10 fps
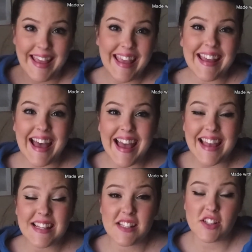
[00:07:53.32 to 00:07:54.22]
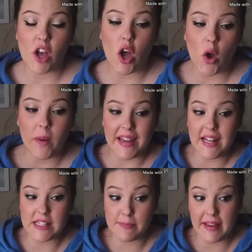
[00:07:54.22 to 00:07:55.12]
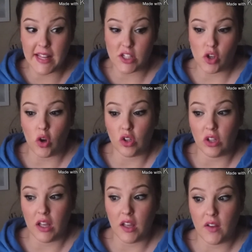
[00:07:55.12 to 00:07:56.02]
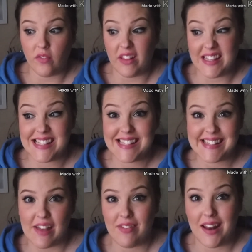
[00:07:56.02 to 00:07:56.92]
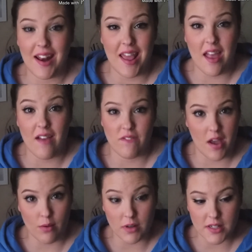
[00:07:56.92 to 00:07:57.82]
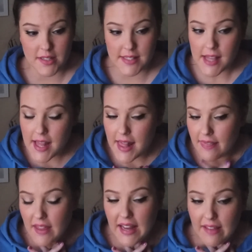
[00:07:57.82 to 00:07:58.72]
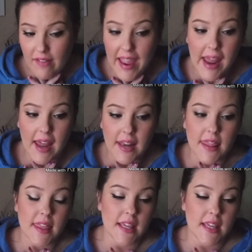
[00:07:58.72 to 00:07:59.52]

Hey guys, so it has been a total of like 7.5 hours that I've had